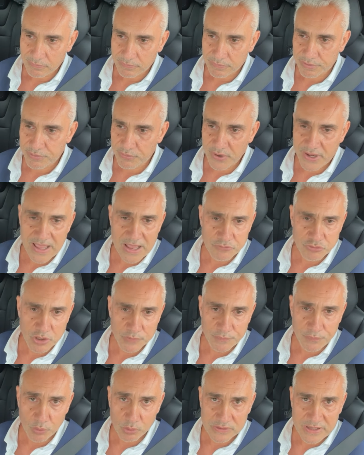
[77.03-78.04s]

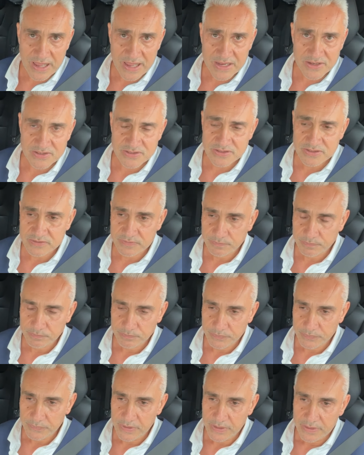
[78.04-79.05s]
300 full days
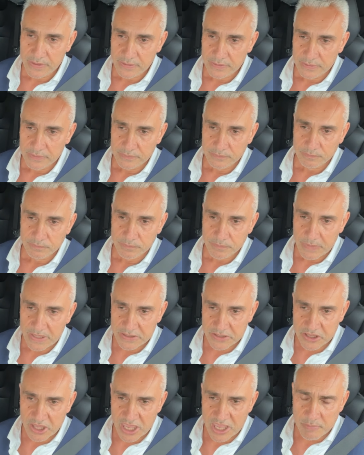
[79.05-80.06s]

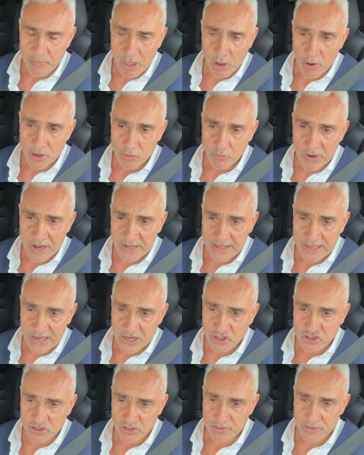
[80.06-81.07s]
in chemo and
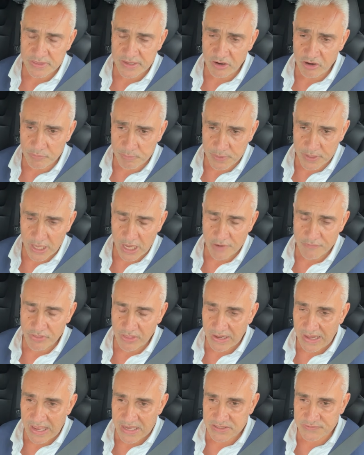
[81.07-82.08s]
radiation therapy
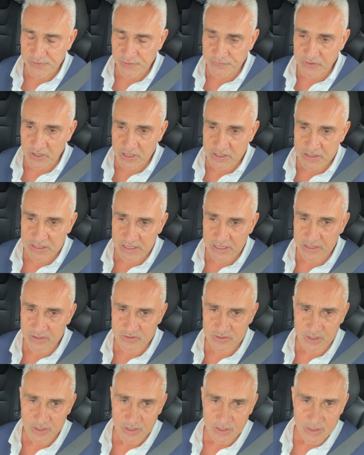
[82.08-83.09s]
over the last 15
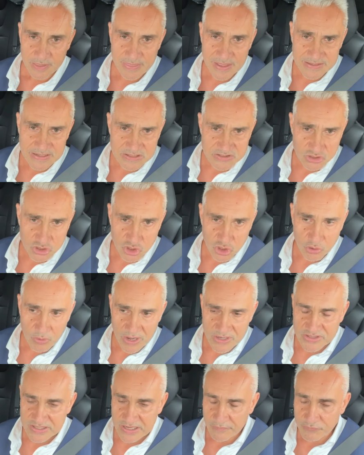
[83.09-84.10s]
years, that doesn't do
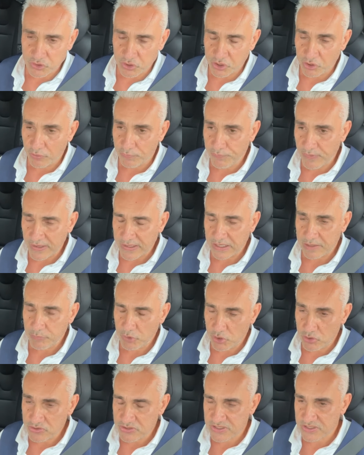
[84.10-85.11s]
great stuff to your fucking
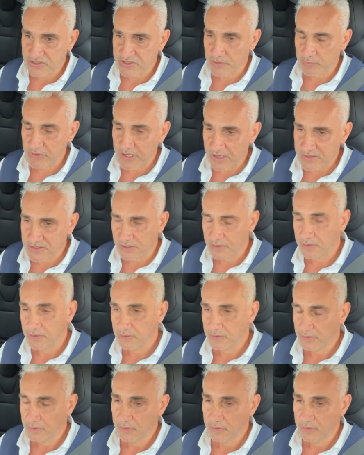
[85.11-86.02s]
immune system, does it?